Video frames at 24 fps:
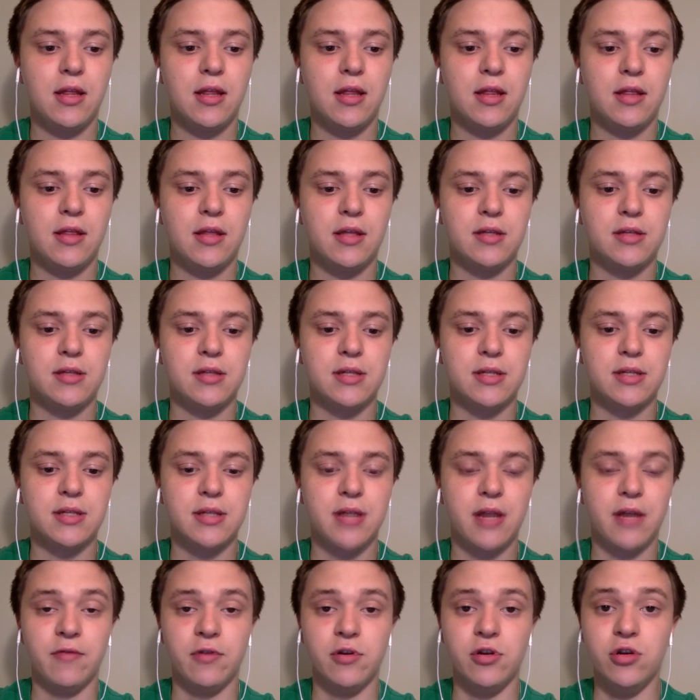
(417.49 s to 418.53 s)
this is
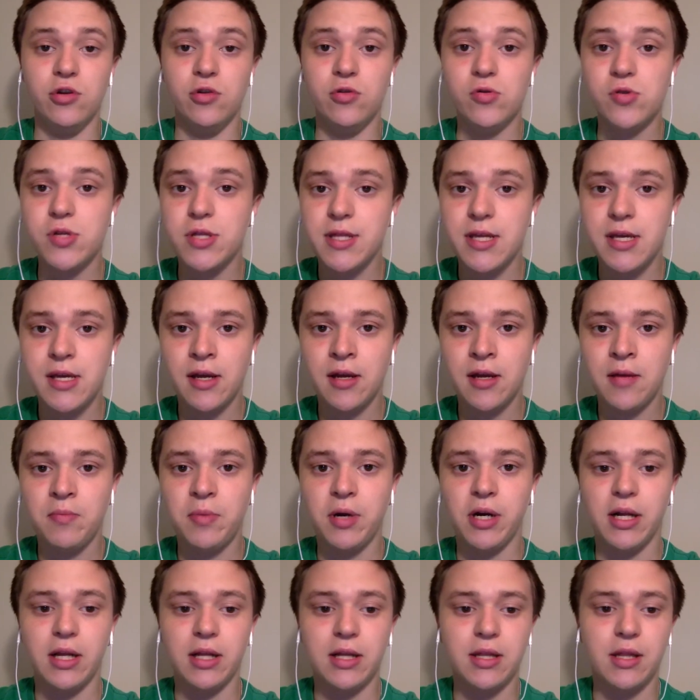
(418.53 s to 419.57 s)
kind of a new thing,
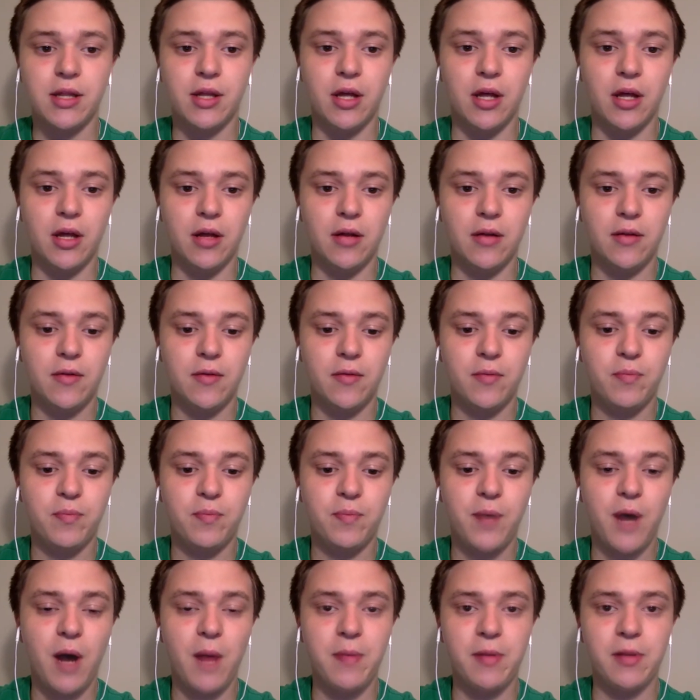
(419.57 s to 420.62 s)
but the
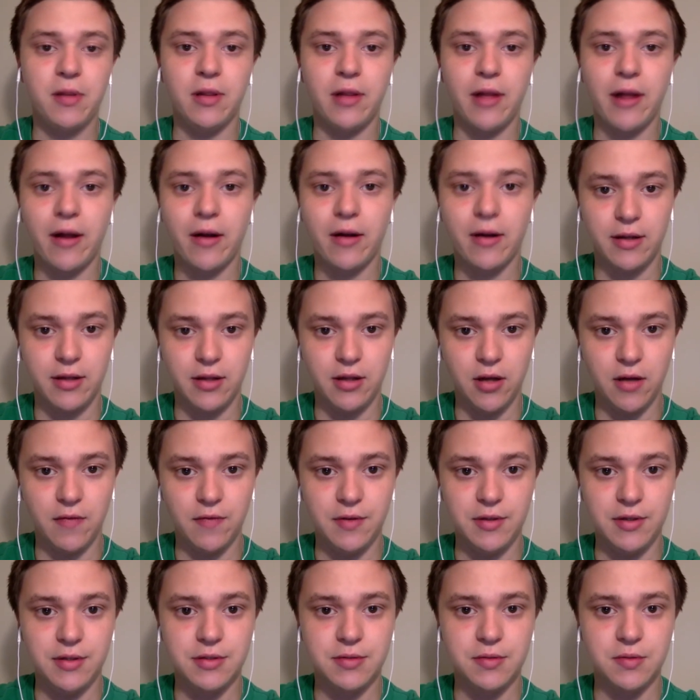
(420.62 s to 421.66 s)
popularity of
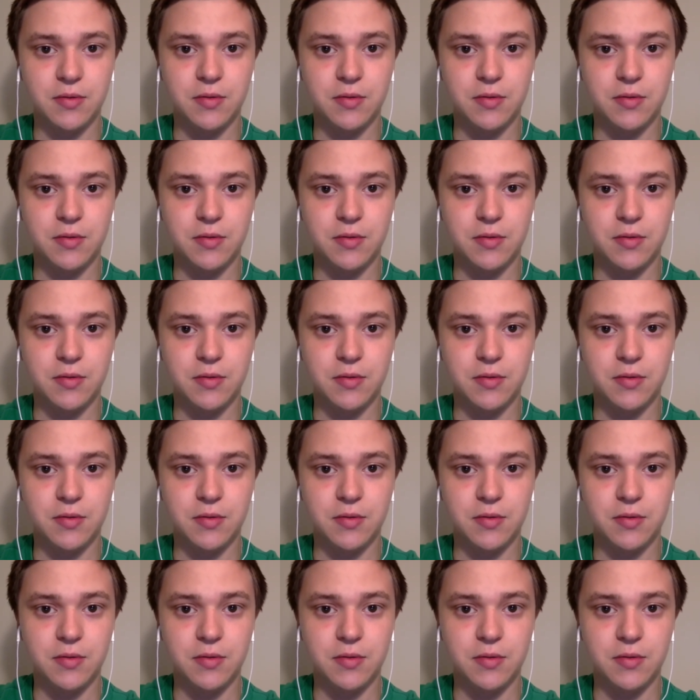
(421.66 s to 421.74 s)
these